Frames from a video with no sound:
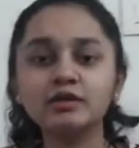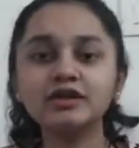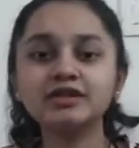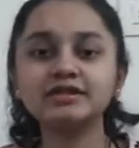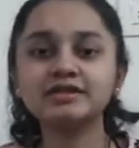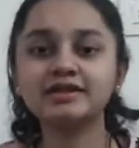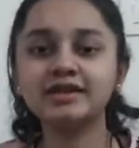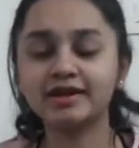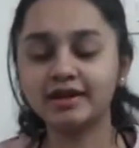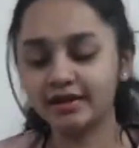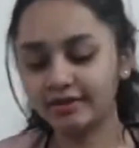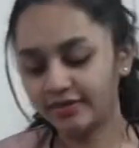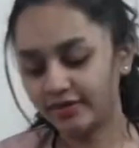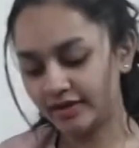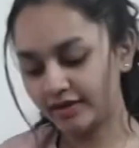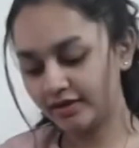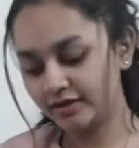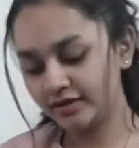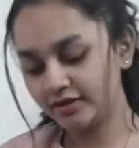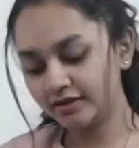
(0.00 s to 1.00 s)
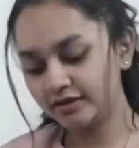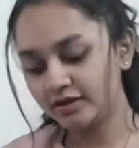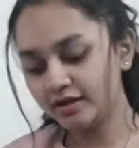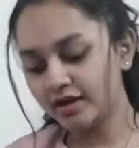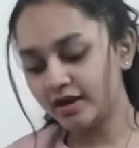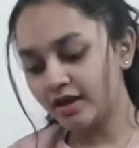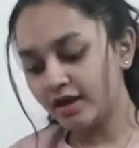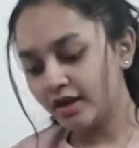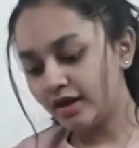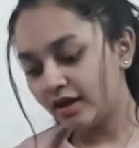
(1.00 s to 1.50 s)
ones that are there
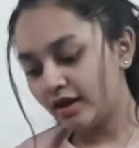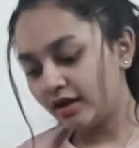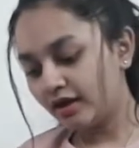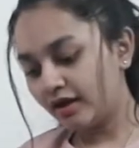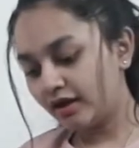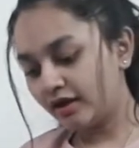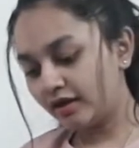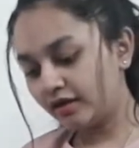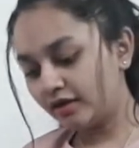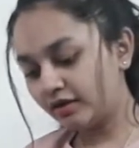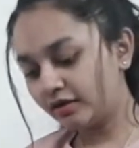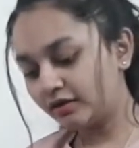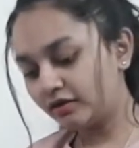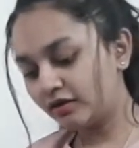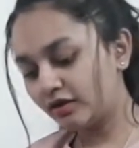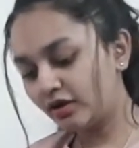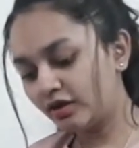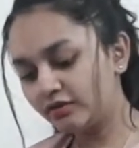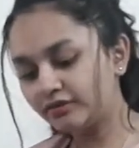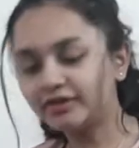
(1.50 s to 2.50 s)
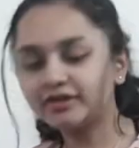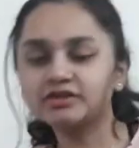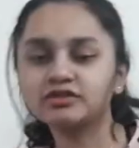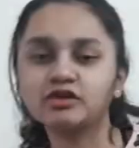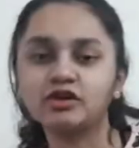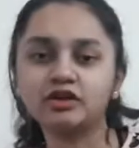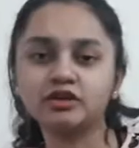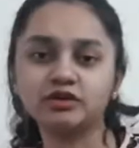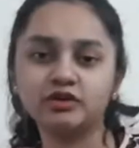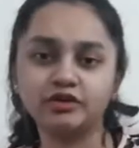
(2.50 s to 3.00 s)
are always
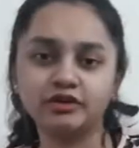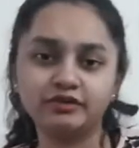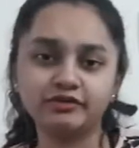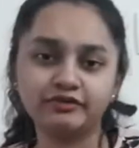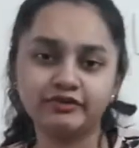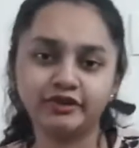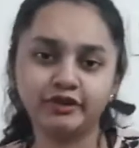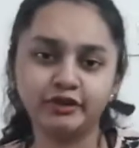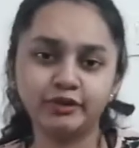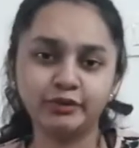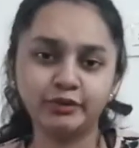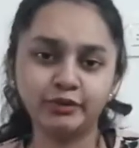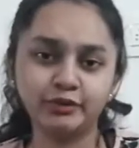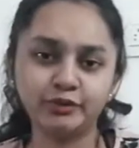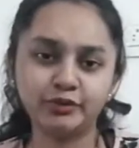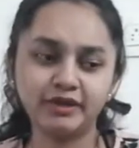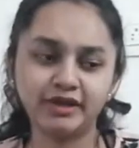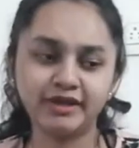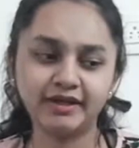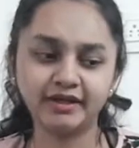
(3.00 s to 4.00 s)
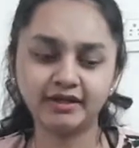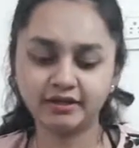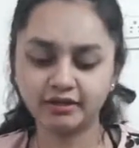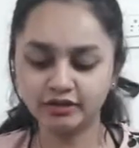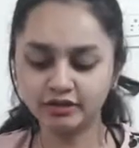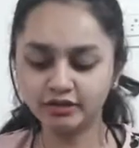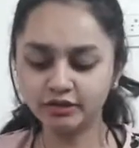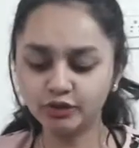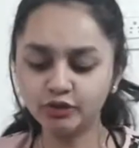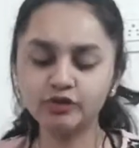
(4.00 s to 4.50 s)
not good for you. Like
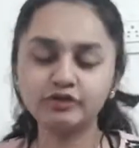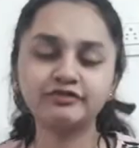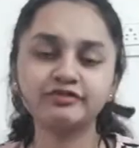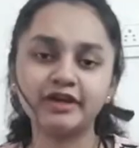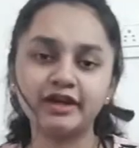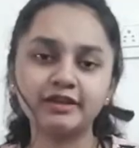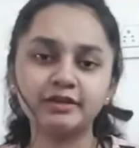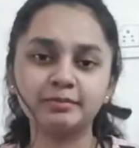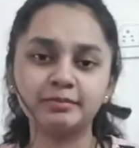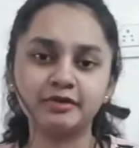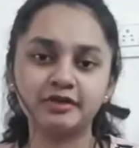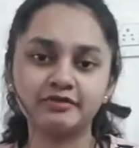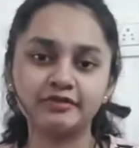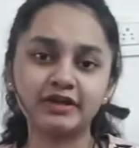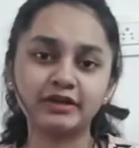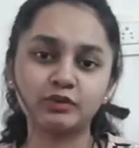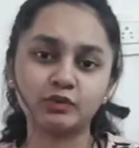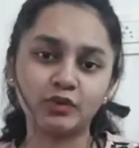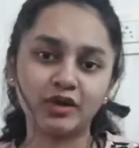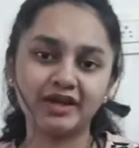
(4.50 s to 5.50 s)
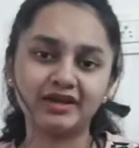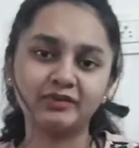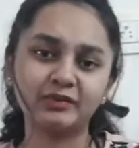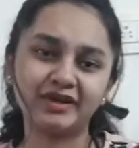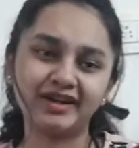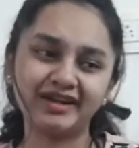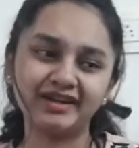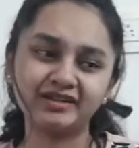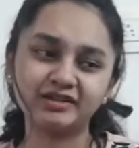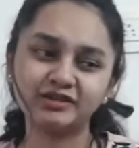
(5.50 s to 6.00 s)
you don't find the perfect one,
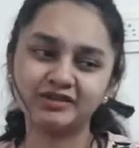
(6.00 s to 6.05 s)
right?